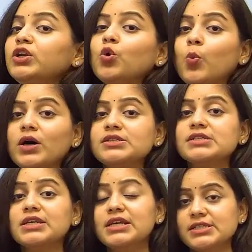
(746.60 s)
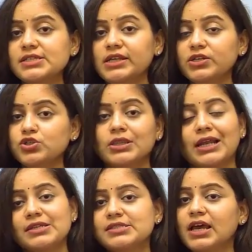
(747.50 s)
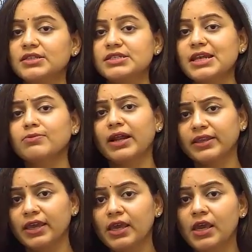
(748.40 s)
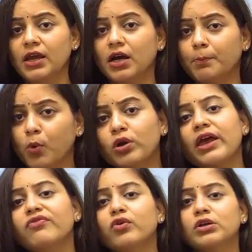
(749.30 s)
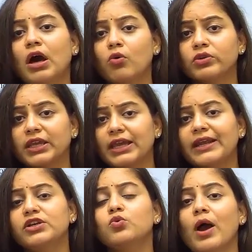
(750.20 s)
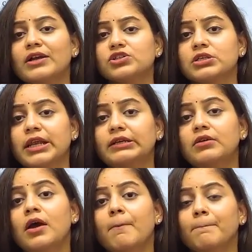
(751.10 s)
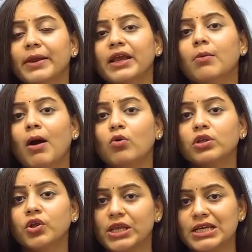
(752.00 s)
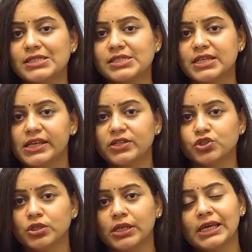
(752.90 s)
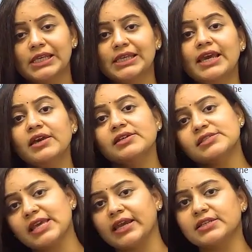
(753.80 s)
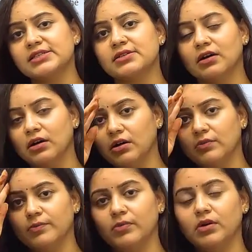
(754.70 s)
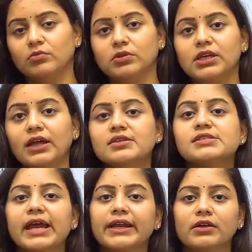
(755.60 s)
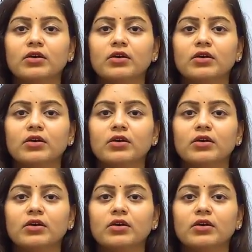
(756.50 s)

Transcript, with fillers: towards reconciliation. That is the other step that they uh, put their foot down, they get into action and bring about a reconciliation. Ye second, uh, the other side